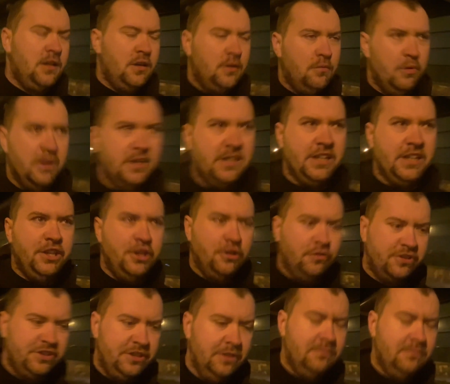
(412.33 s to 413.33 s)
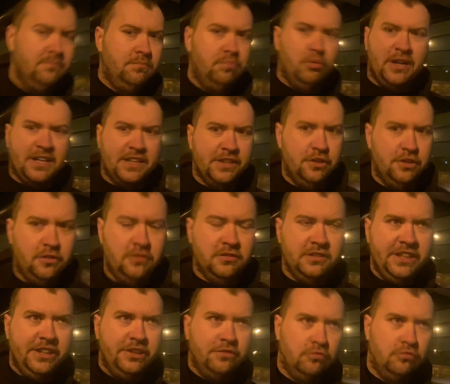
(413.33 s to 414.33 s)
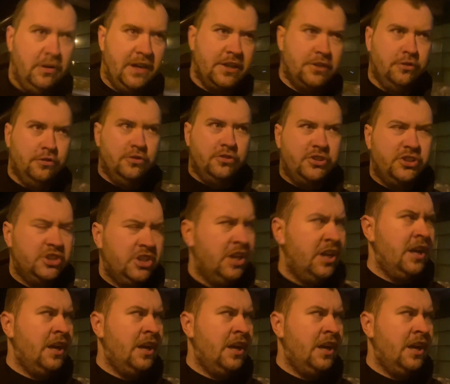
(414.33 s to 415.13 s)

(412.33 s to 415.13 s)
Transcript: Whitney Houston breaking all these records.